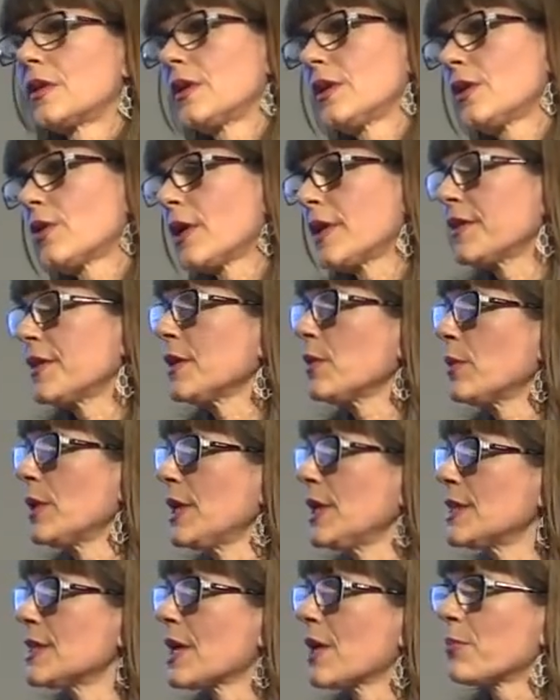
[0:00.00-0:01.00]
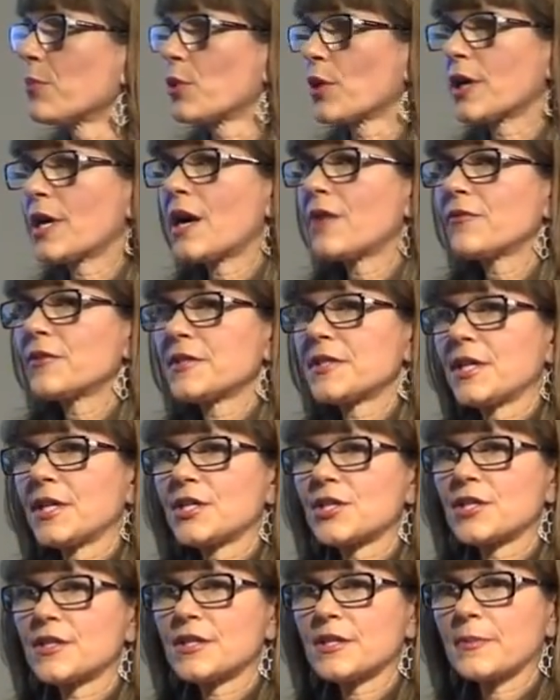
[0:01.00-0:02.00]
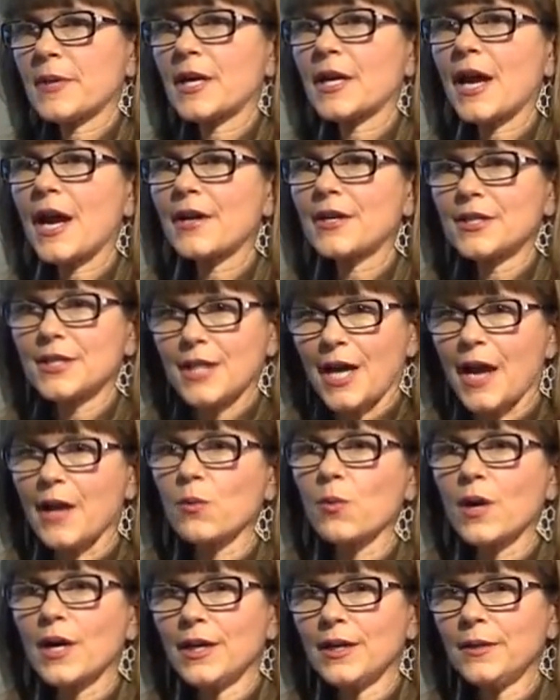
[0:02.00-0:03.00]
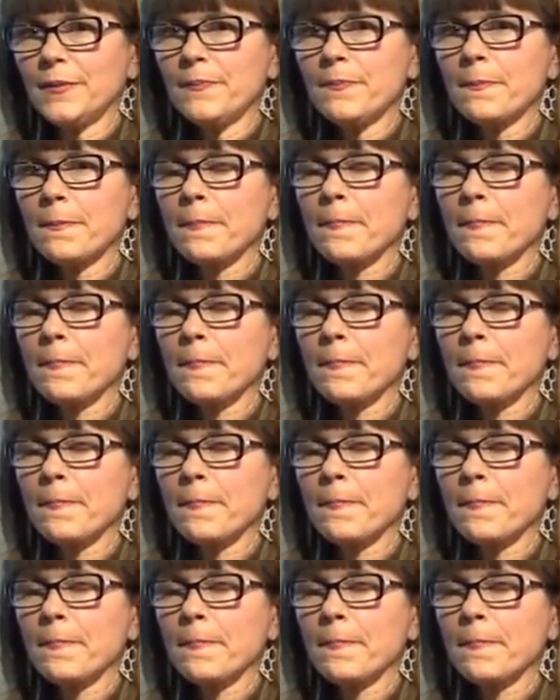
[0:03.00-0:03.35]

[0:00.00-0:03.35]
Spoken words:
I think we need to have more conversations about how to die well.